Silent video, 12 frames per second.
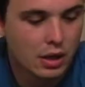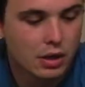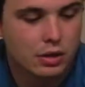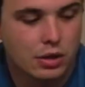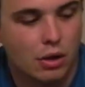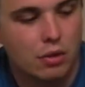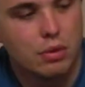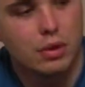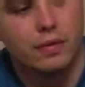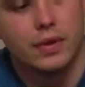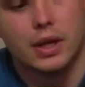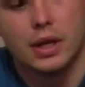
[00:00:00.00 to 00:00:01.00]
So
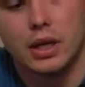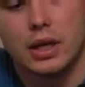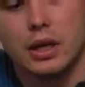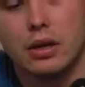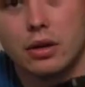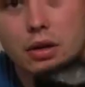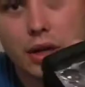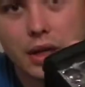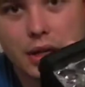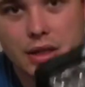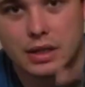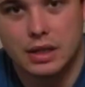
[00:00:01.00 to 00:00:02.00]
here
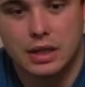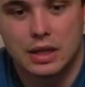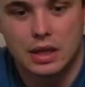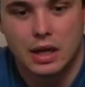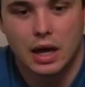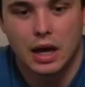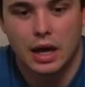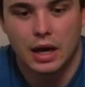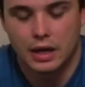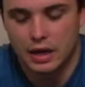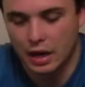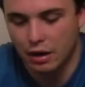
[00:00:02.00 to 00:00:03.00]
is the
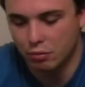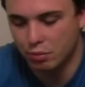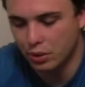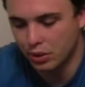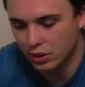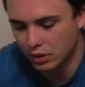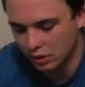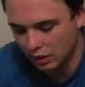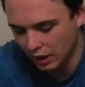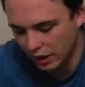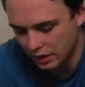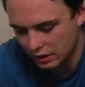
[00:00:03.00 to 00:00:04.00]
high output
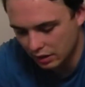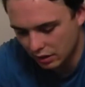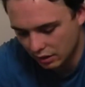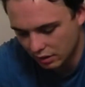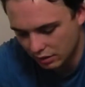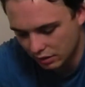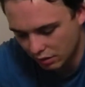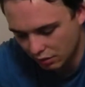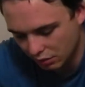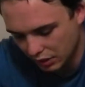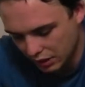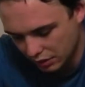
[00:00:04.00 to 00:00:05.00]
light.
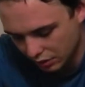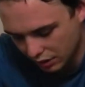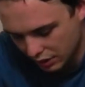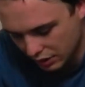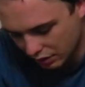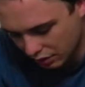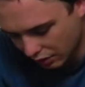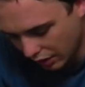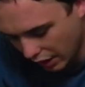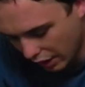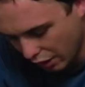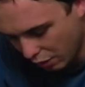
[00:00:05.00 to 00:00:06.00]
So these are considered their
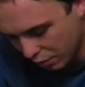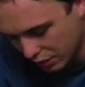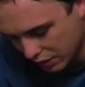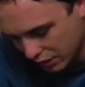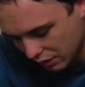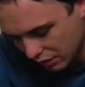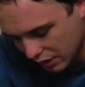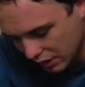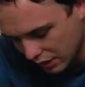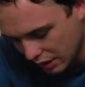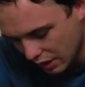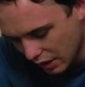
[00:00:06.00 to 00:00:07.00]
high output
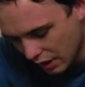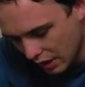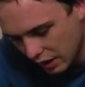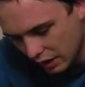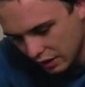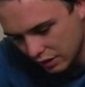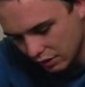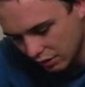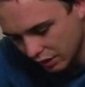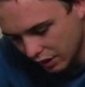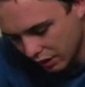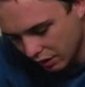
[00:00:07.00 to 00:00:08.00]
series. These are
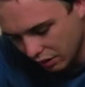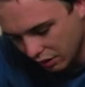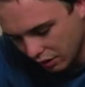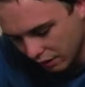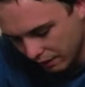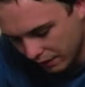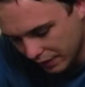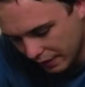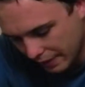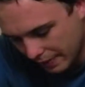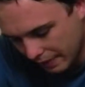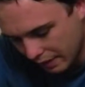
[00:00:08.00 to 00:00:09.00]
their
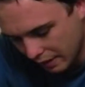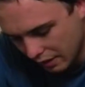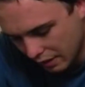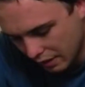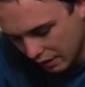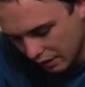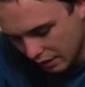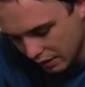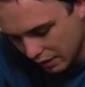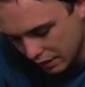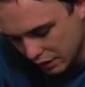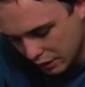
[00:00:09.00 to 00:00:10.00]

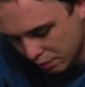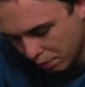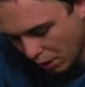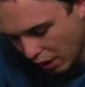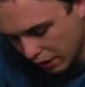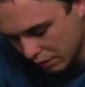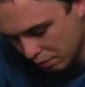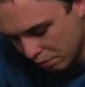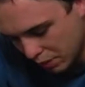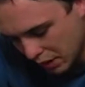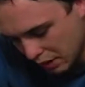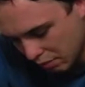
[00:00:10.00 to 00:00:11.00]
spot
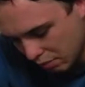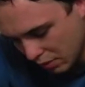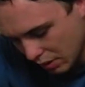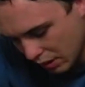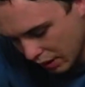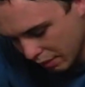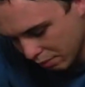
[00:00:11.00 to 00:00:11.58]
beam, I